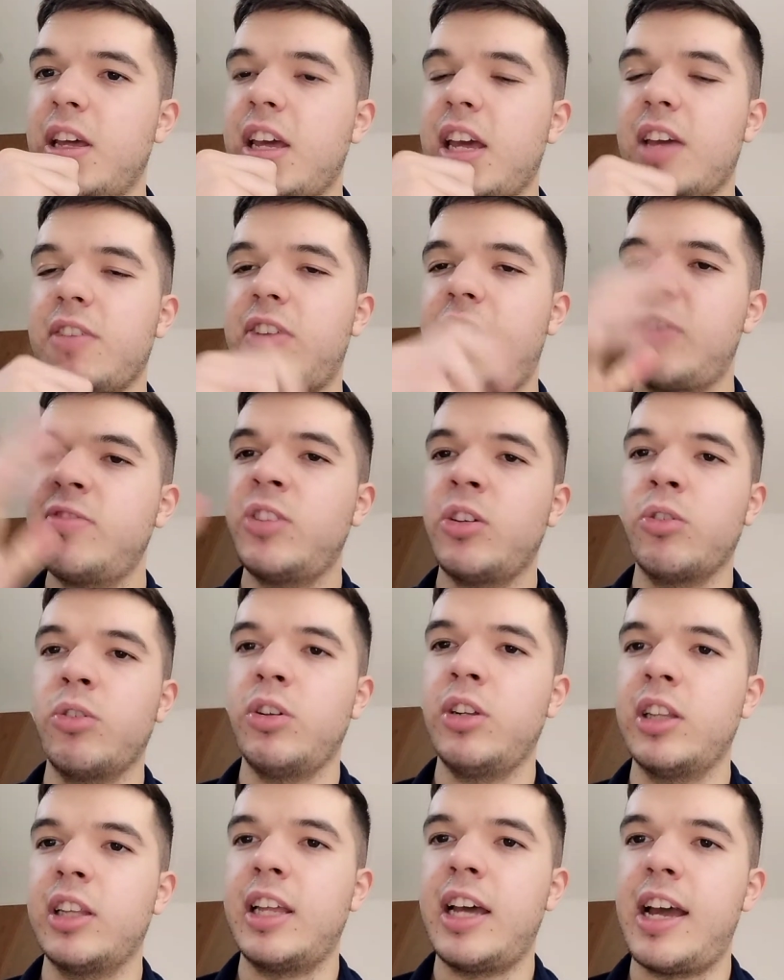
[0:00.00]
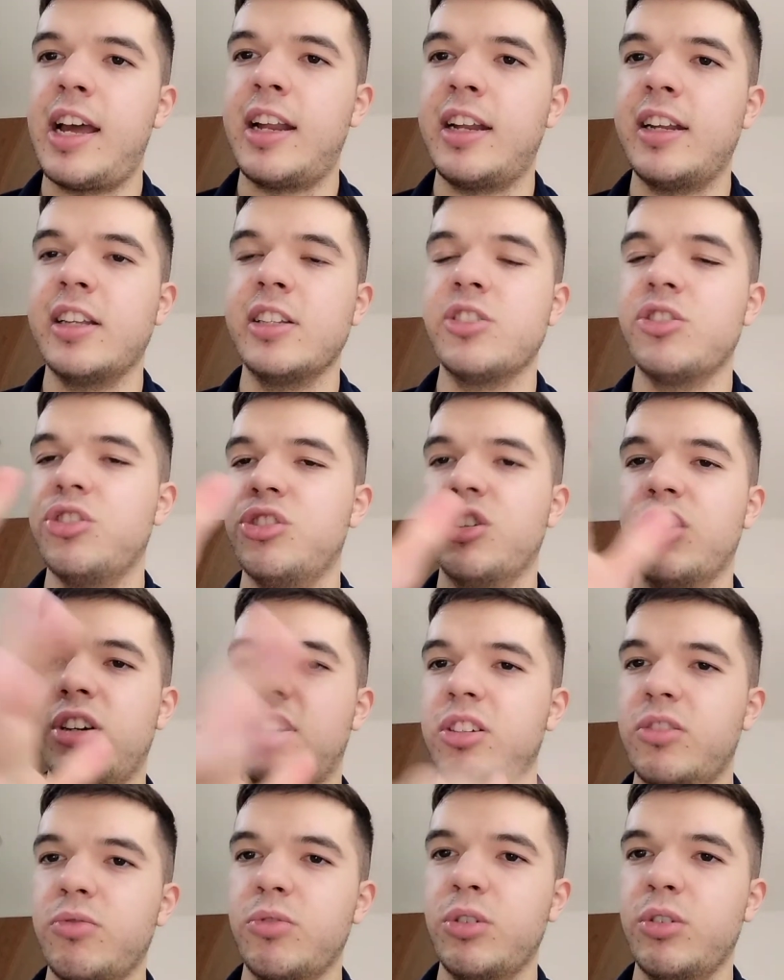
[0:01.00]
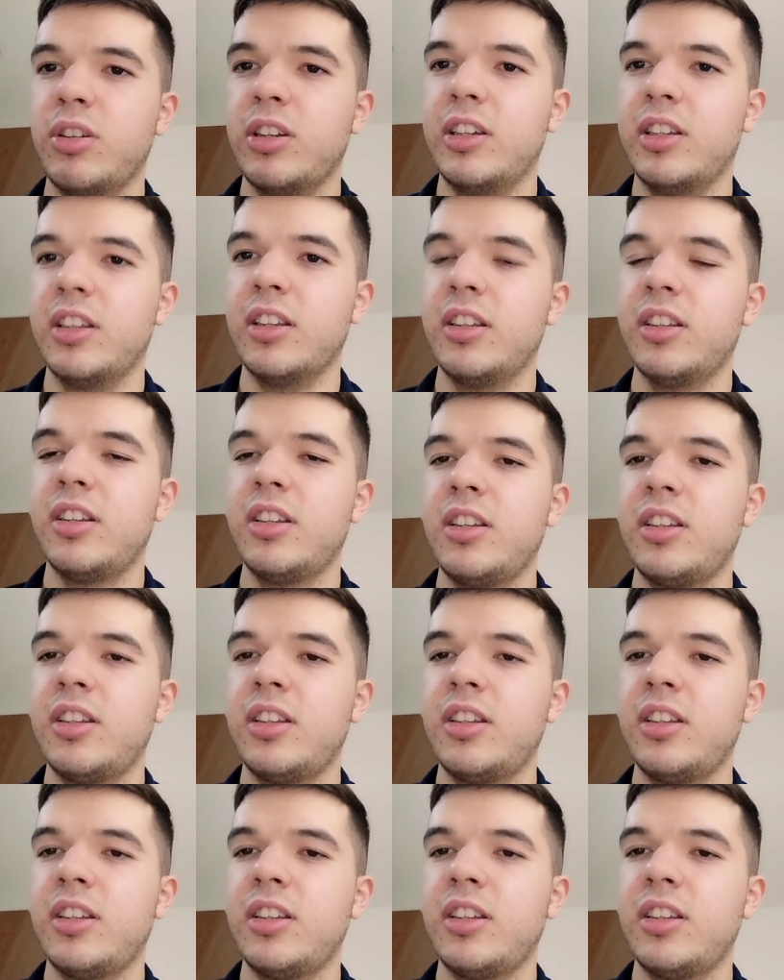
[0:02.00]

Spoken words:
If after all that it's Jon ruling,